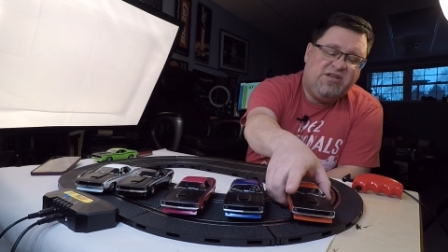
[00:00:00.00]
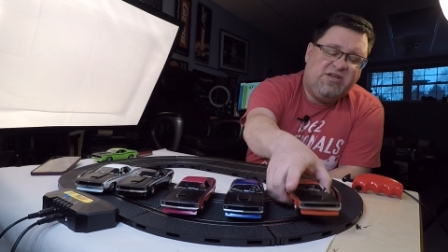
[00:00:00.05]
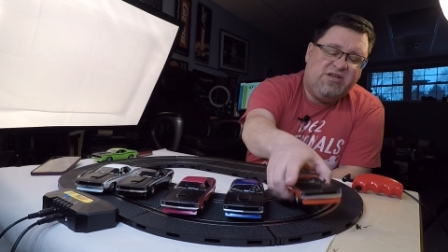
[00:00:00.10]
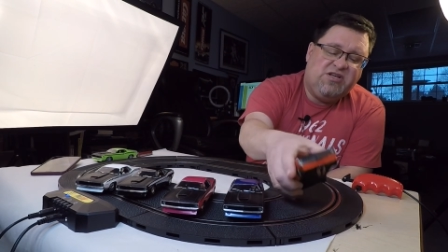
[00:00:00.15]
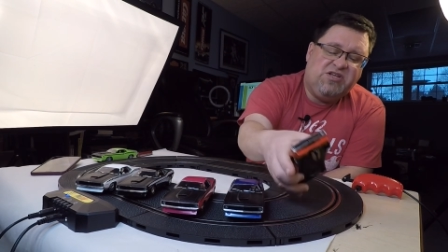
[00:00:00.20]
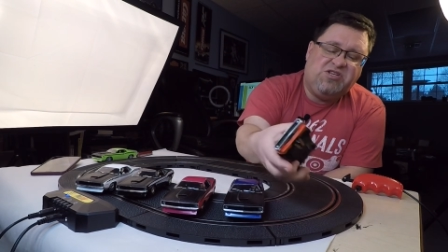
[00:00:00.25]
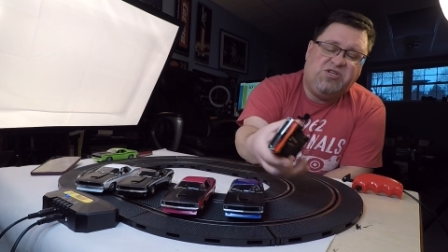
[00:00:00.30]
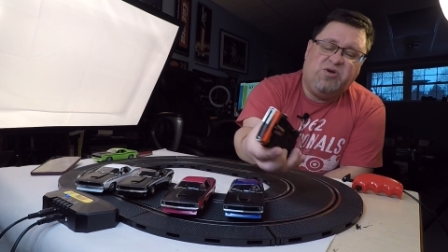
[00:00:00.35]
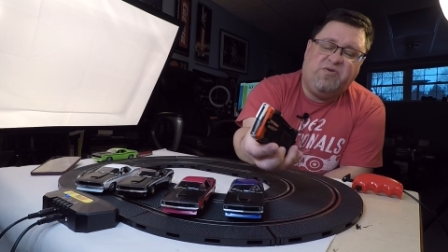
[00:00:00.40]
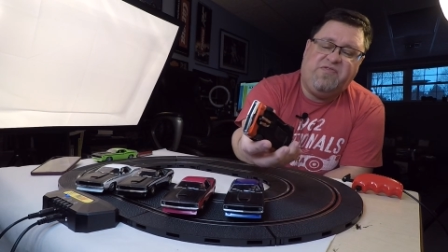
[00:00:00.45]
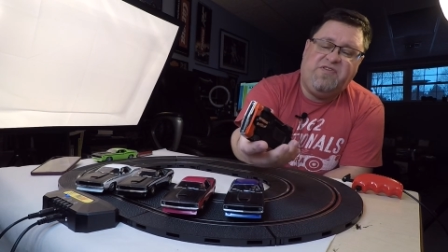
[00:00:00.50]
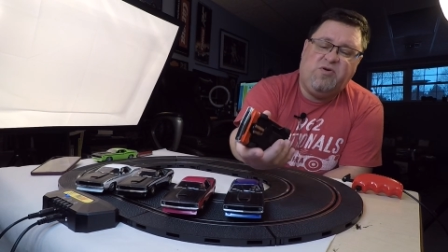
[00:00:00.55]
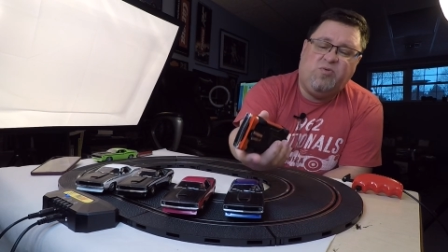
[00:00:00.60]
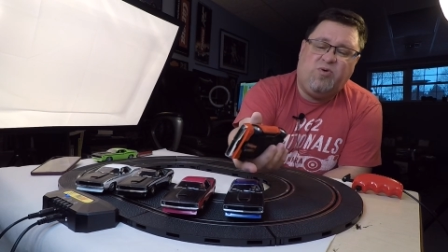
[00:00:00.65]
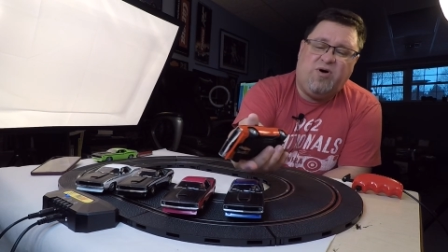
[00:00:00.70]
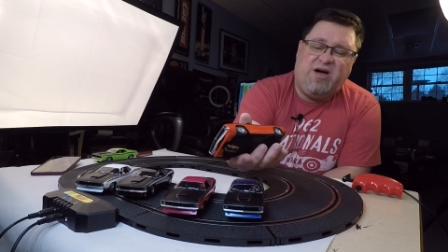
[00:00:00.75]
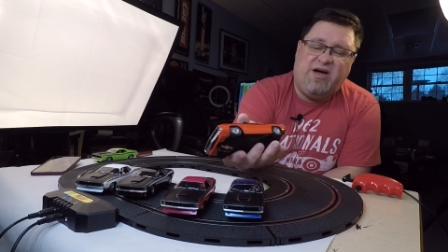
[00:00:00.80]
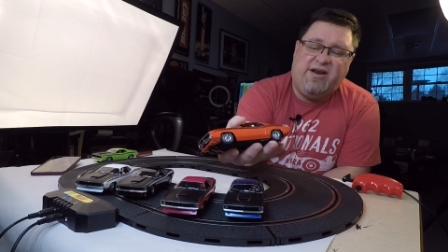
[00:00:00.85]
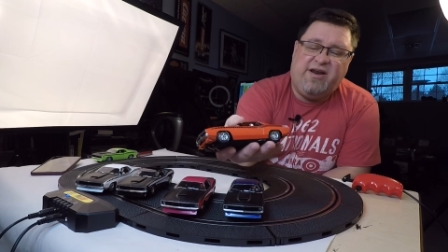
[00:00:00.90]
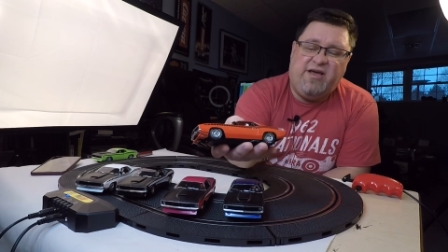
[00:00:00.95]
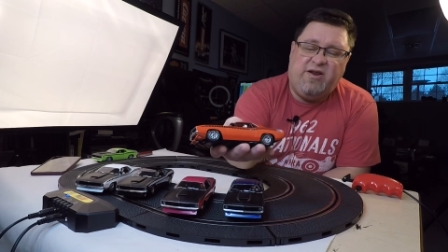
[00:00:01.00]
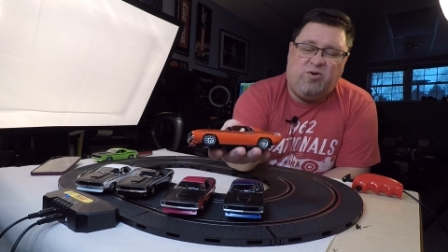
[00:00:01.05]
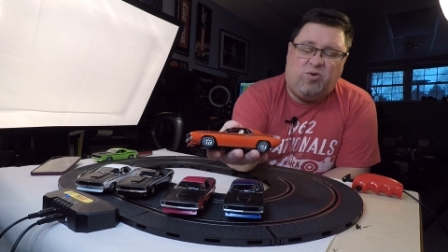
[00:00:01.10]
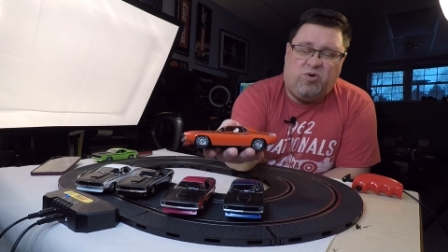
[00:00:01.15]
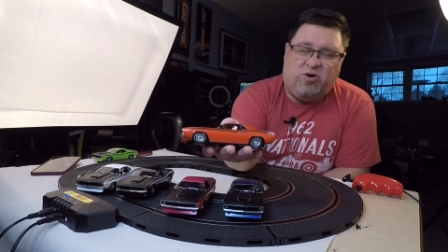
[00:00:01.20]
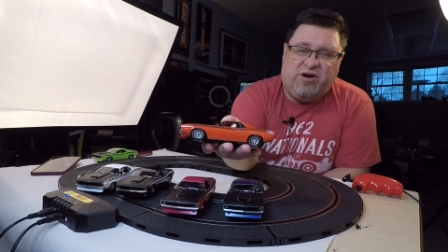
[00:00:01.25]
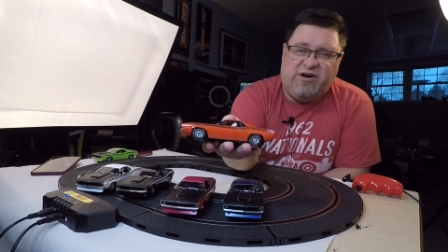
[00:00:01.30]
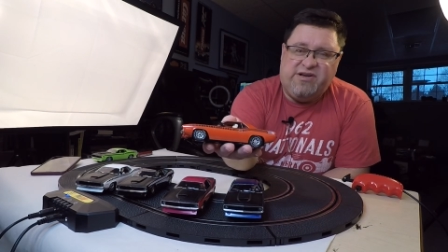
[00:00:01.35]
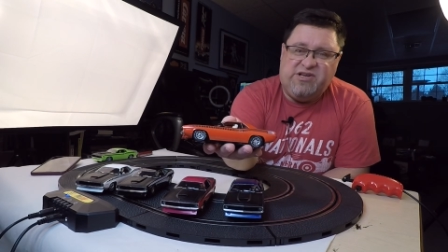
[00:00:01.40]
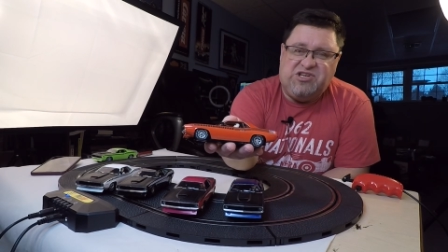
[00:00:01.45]
So if you want an
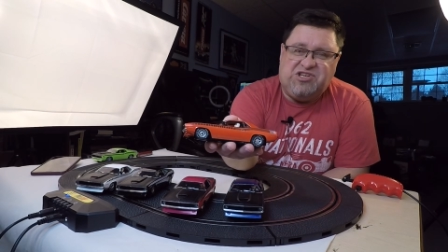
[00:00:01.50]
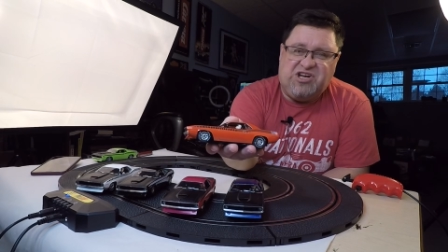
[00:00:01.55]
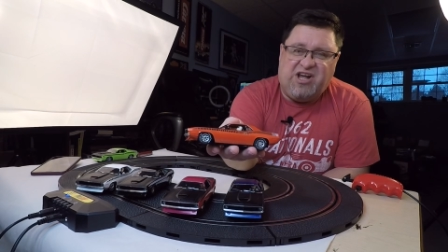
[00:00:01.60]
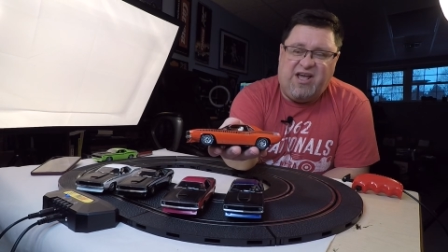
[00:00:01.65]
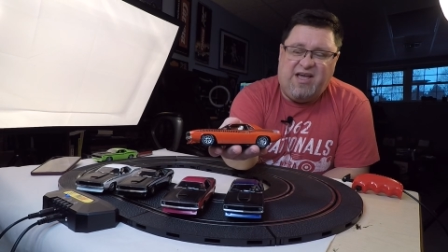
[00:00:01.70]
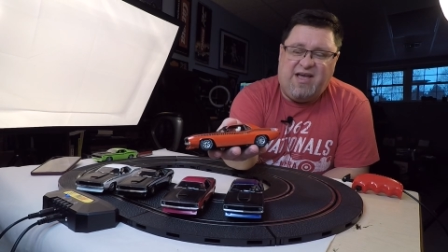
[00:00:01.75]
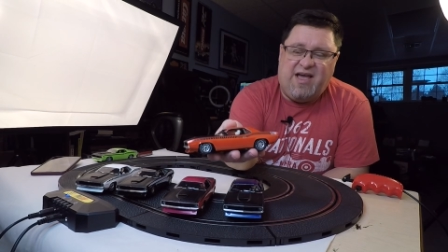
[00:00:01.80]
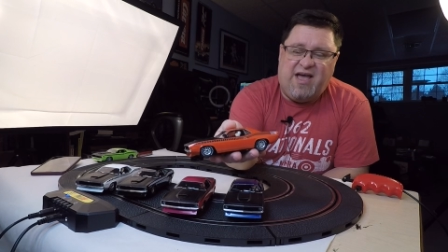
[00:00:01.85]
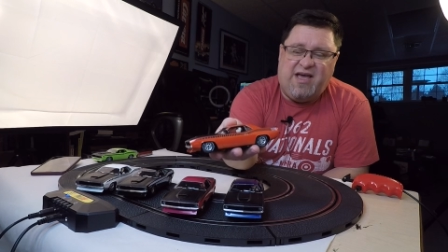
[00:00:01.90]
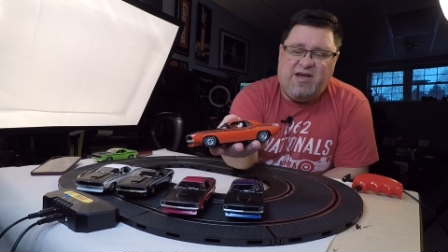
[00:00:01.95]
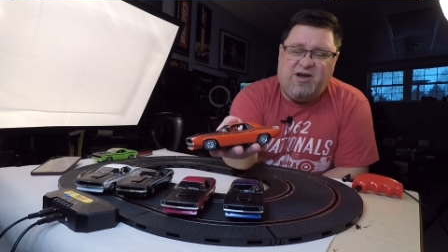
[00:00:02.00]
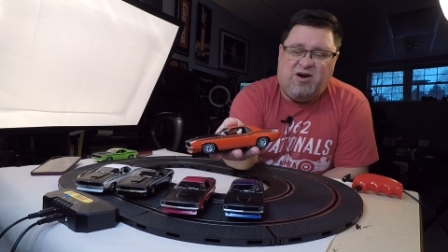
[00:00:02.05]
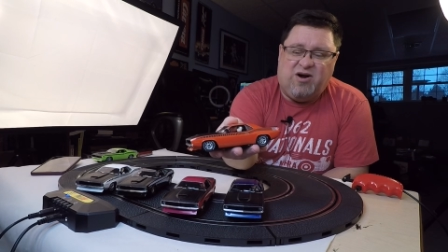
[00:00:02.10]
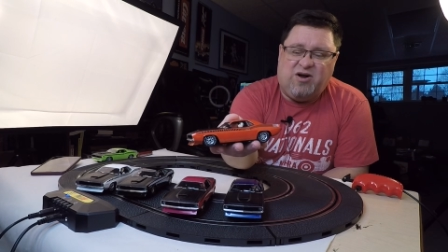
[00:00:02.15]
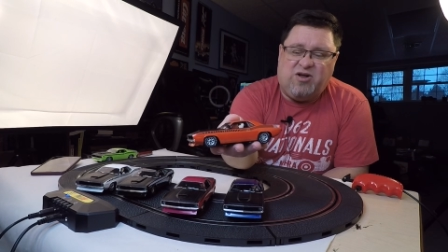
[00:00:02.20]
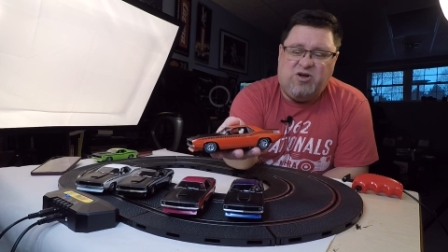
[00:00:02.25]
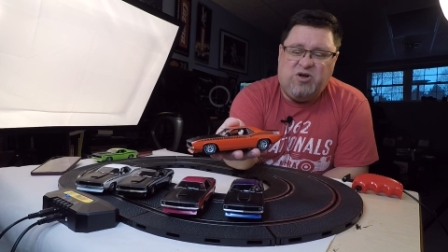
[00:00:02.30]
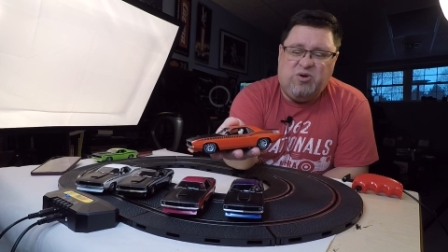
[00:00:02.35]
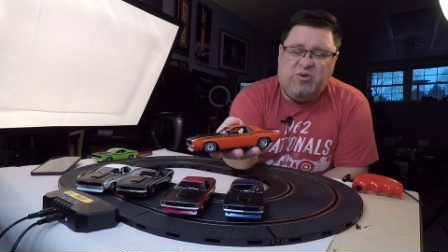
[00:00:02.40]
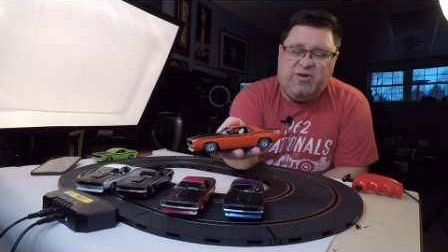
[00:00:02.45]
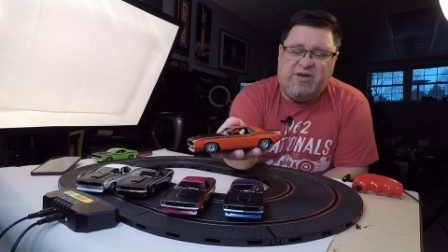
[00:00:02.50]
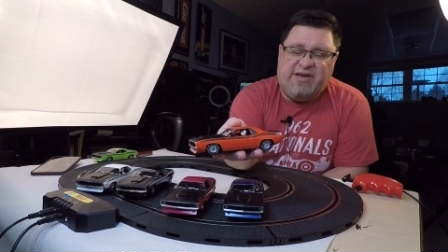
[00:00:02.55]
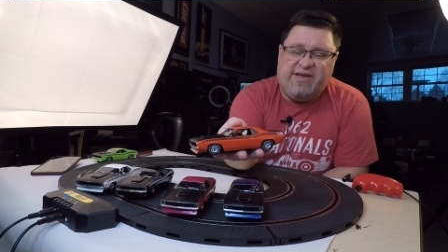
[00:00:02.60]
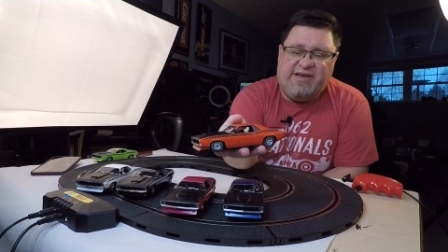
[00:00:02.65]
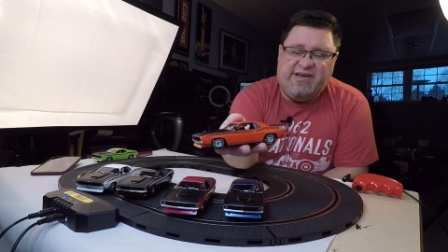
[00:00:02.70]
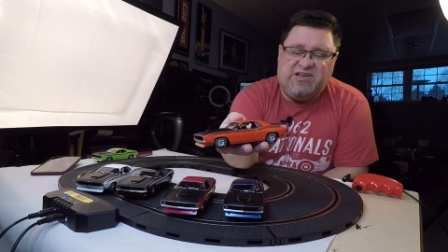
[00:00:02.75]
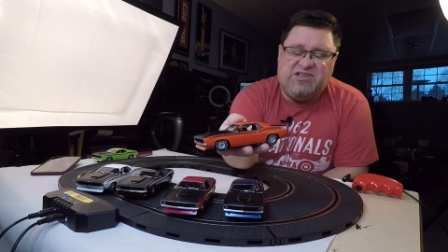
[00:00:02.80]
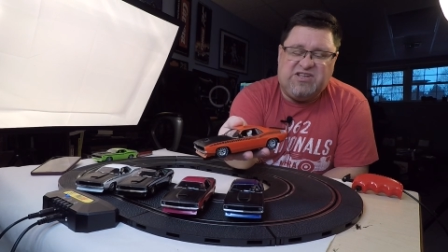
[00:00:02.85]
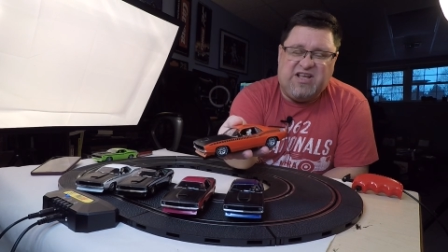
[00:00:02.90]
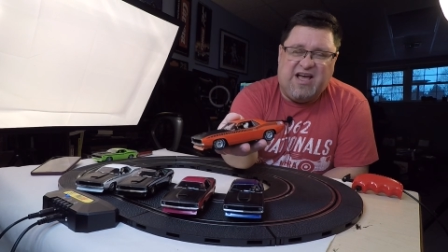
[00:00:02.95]
orange AAR Cuda
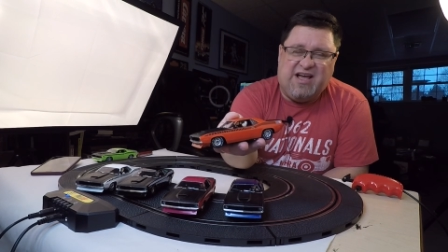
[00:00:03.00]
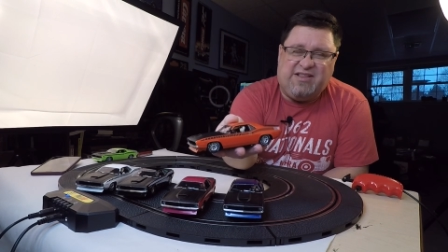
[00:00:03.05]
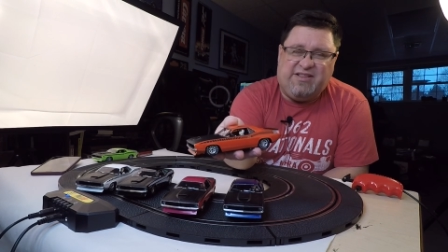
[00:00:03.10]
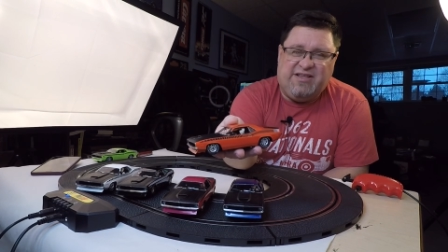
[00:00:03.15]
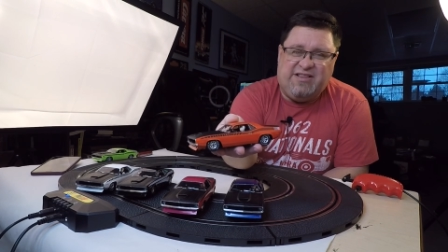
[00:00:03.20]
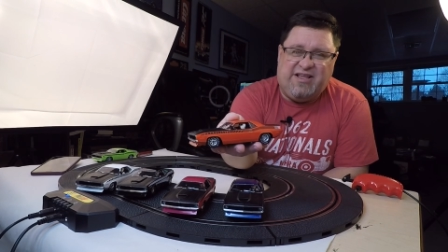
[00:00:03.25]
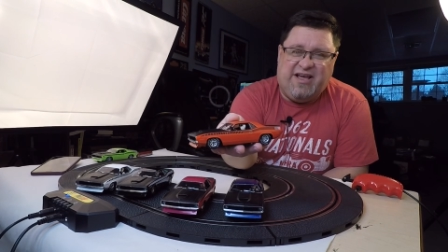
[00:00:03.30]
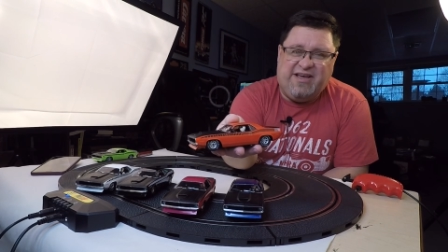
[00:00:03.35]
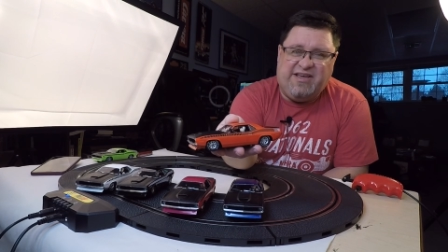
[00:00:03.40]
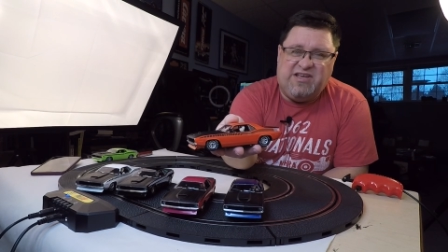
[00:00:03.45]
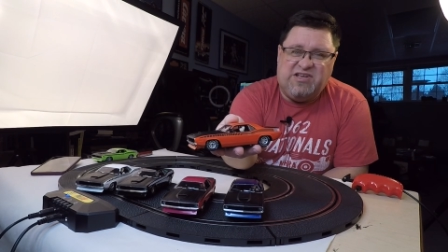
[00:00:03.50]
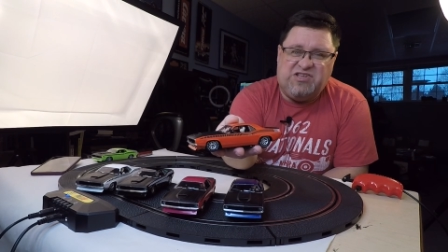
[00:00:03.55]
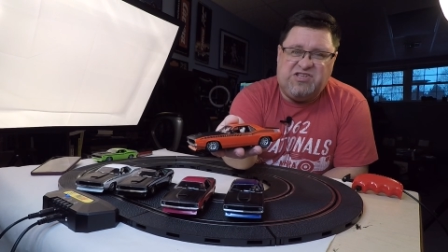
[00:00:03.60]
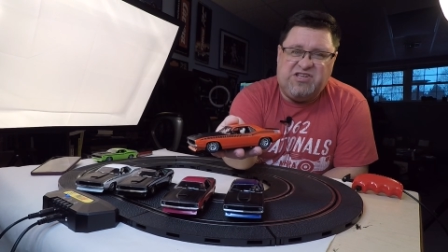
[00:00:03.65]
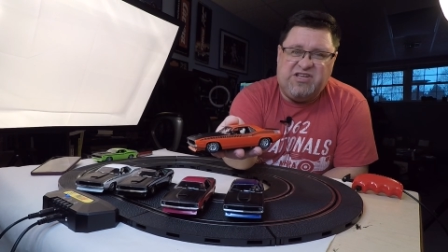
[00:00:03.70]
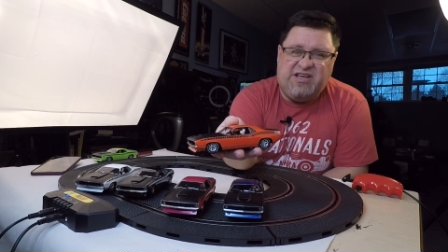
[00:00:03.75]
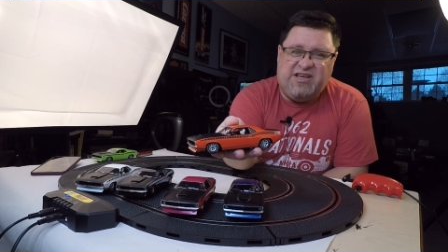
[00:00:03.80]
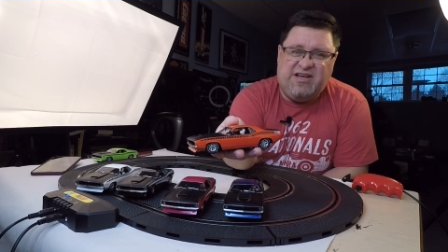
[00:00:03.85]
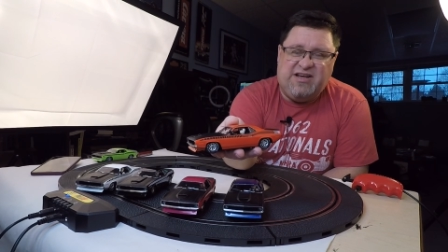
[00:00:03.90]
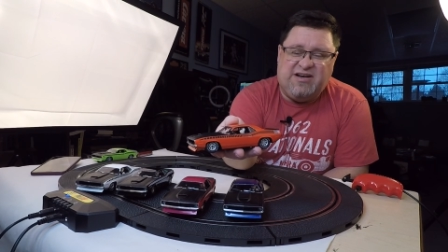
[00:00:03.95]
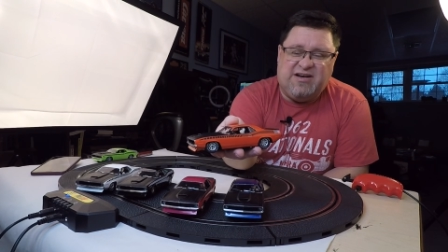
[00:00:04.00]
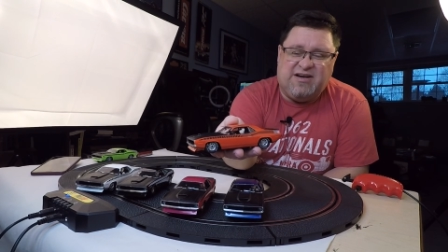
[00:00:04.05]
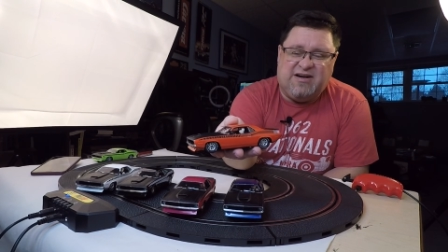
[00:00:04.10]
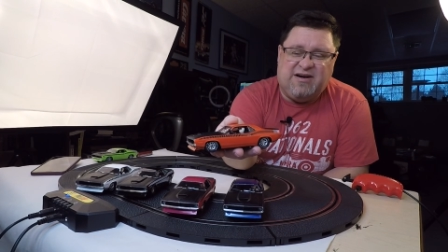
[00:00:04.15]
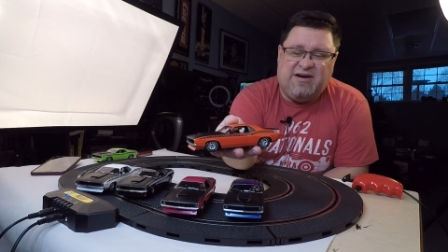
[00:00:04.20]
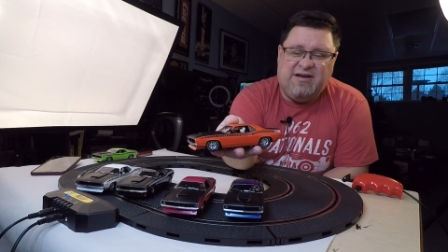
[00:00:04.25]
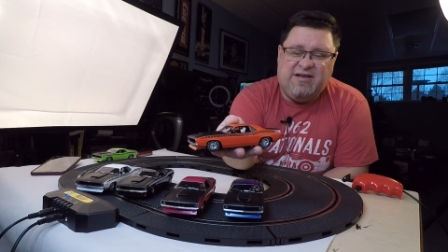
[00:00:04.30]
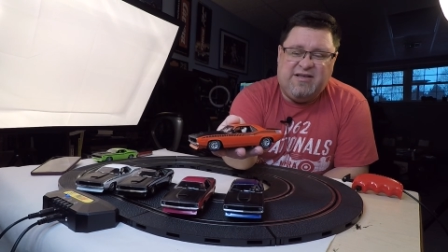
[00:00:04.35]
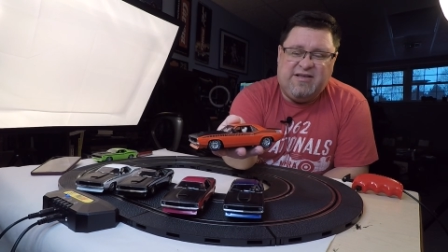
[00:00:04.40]
exactly like you see here,